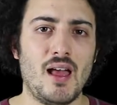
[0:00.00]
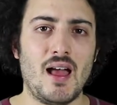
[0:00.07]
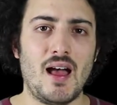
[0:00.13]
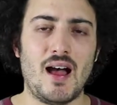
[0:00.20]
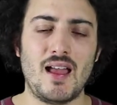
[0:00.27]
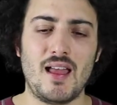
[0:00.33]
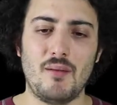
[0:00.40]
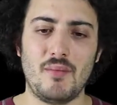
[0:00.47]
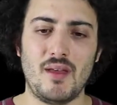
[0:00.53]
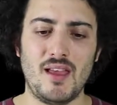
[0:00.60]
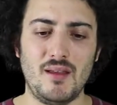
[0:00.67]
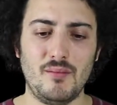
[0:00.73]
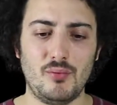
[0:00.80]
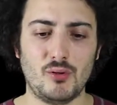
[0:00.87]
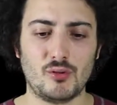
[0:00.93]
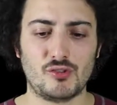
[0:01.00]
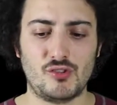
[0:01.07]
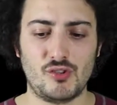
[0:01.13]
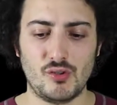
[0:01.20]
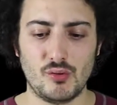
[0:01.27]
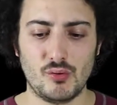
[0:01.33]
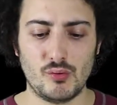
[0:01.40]
I am able
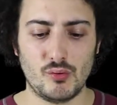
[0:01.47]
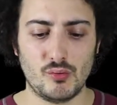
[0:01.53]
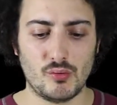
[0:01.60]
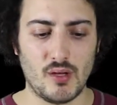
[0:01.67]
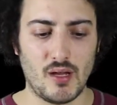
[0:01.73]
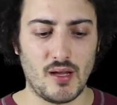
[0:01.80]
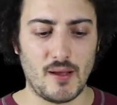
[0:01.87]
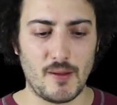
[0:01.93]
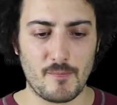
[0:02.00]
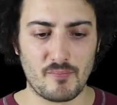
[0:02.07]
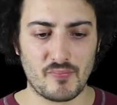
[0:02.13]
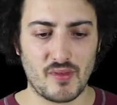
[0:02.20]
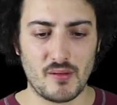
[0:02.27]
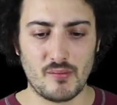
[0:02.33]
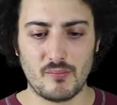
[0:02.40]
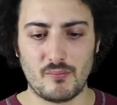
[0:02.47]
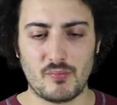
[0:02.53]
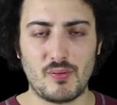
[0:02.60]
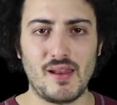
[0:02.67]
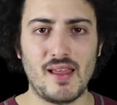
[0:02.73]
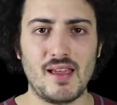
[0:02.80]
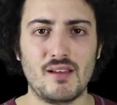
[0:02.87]
to
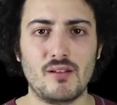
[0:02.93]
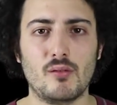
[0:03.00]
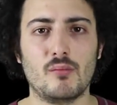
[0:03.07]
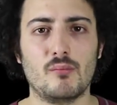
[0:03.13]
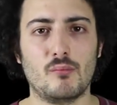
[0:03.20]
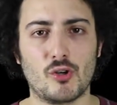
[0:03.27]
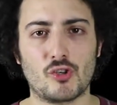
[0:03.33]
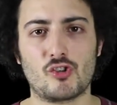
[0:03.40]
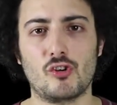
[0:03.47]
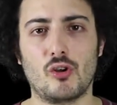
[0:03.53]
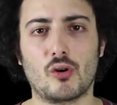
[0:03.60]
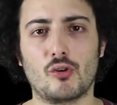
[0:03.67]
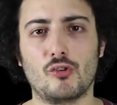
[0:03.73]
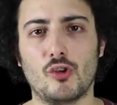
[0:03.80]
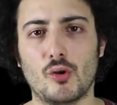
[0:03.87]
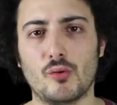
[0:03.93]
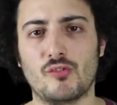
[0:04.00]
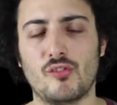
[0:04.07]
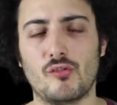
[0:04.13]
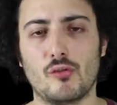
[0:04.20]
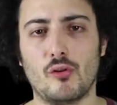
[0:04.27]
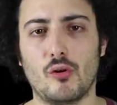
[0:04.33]
play much longer notes
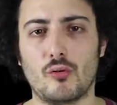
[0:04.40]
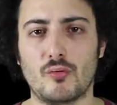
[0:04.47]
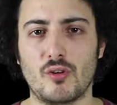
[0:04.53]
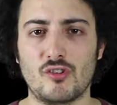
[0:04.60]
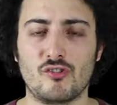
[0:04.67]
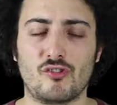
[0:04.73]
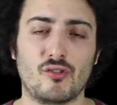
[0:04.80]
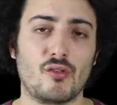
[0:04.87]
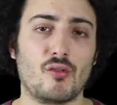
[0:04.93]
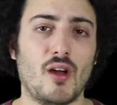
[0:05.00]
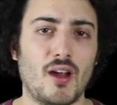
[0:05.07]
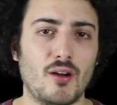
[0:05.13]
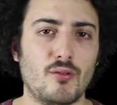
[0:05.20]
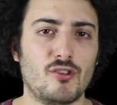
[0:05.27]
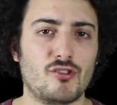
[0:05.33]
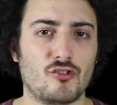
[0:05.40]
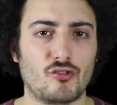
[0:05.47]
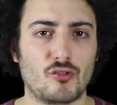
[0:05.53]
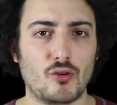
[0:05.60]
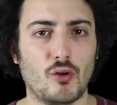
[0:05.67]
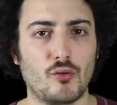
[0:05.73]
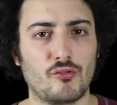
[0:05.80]
in the low register, in the high
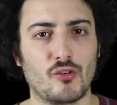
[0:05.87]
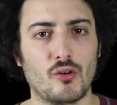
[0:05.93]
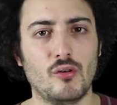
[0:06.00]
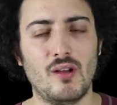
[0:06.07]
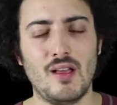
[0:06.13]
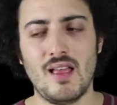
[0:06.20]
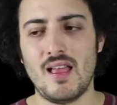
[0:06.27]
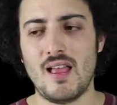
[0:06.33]
register also,